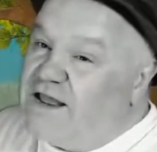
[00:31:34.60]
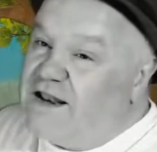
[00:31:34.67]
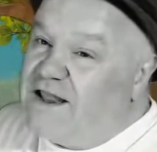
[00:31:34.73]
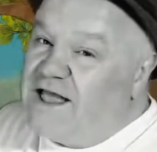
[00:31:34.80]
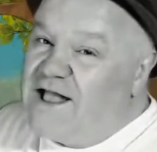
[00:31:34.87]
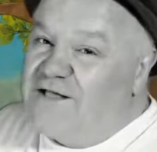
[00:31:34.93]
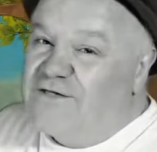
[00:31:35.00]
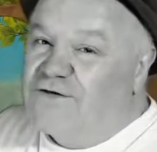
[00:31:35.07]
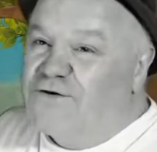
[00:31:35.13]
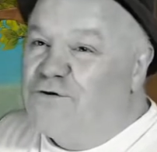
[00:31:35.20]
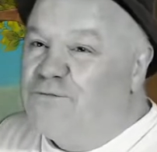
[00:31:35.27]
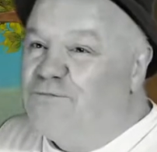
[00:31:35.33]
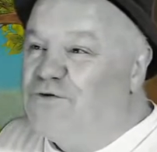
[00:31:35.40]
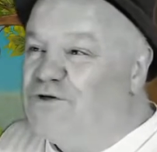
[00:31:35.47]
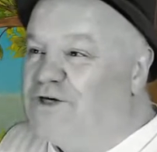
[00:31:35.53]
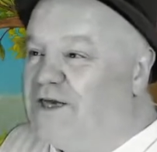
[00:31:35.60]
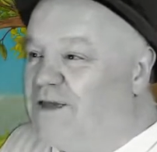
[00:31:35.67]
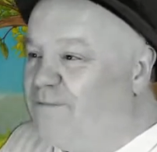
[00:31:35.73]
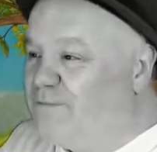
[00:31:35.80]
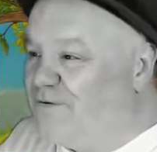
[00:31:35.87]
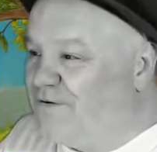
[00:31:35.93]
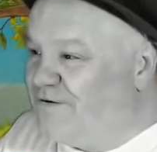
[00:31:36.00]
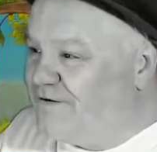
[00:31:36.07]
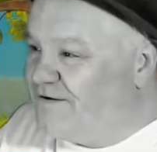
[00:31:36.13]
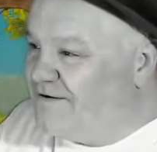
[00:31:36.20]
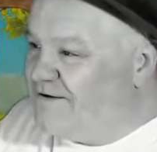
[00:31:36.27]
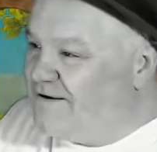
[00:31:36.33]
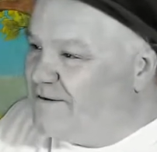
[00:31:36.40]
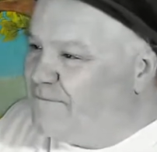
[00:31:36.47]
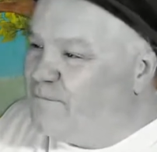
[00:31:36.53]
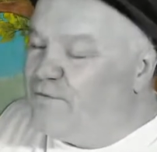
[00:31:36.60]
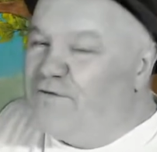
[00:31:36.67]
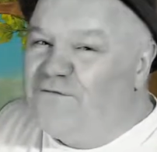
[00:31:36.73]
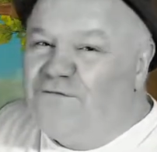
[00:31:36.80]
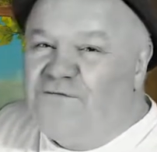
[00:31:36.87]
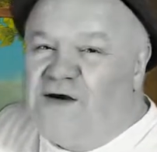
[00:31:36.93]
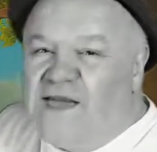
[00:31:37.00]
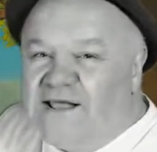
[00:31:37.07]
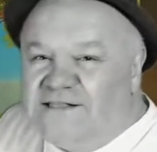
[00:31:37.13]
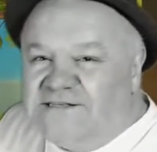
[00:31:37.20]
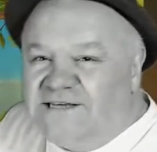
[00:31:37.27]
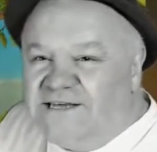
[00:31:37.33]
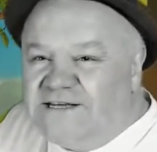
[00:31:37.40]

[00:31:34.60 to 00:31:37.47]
heads come cheap, but the fighting's